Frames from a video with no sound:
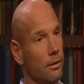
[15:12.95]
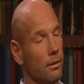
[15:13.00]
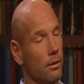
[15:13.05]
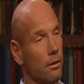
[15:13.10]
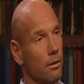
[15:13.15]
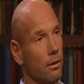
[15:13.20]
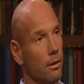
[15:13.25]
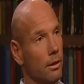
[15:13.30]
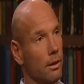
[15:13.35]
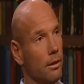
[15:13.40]

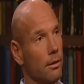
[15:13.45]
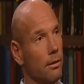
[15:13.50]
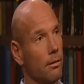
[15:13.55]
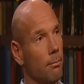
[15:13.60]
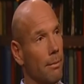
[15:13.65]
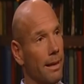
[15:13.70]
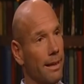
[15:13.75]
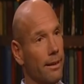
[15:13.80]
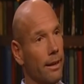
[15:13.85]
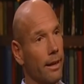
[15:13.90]
on a
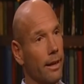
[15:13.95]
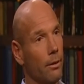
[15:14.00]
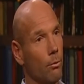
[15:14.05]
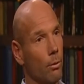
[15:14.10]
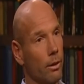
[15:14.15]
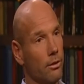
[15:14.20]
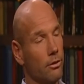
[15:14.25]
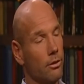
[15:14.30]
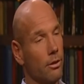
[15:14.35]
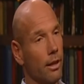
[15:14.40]
Monday,
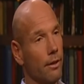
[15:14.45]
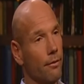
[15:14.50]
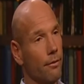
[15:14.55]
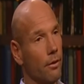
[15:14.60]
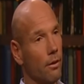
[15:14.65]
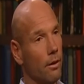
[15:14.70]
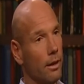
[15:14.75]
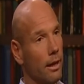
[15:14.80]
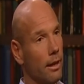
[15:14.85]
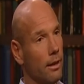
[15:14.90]
Wednesday,
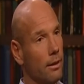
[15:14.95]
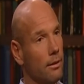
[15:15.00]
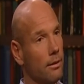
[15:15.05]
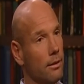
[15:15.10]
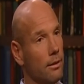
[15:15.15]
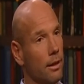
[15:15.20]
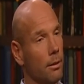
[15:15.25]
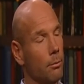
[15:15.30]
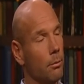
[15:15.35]
Friday, and